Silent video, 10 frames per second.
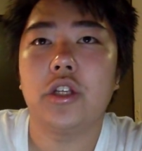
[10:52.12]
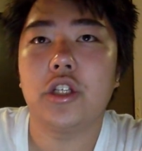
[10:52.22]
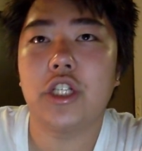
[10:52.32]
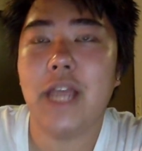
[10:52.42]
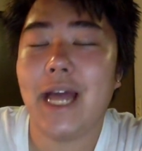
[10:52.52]

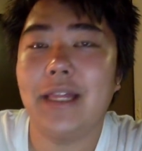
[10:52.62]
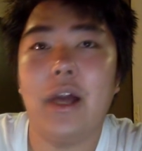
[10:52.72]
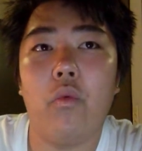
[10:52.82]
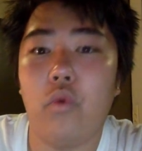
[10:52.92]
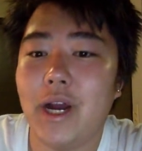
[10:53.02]
she had
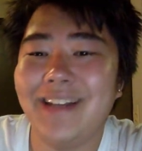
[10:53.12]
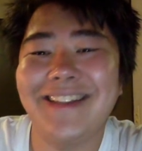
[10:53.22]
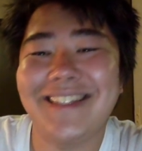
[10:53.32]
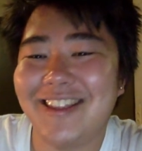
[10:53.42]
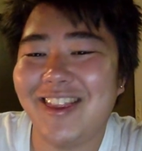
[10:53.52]
that one
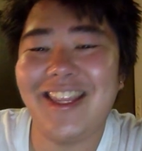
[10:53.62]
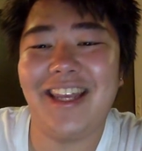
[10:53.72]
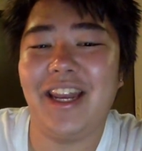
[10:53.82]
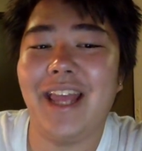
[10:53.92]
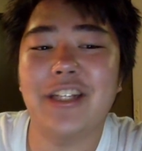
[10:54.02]

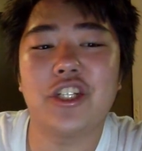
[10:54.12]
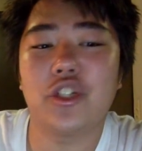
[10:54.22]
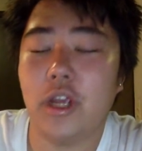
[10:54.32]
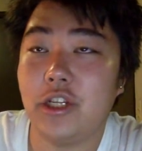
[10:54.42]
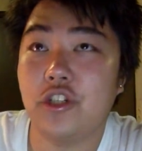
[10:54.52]
stint
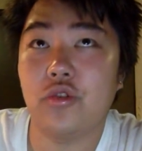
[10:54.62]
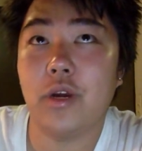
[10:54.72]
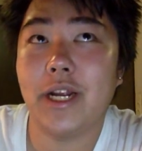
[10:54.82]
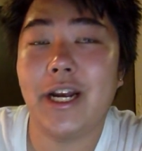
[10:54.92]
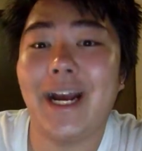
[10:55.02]
in
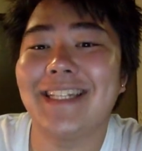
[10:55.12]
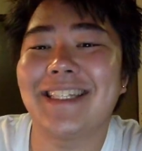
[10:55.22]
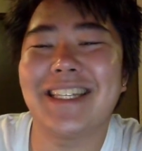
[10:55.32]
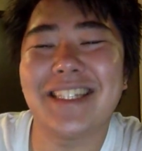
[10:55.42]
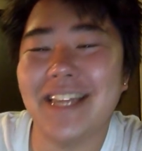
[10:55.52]
short hair as
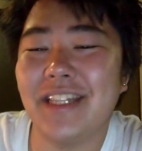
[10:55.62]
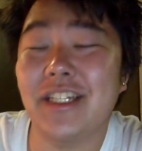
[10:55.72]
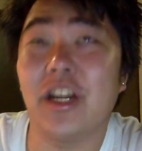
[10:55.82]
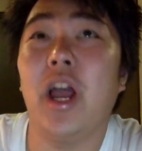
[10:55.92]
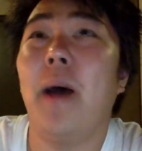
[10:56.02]
the
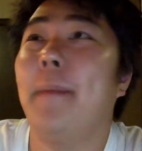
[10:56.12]
censor,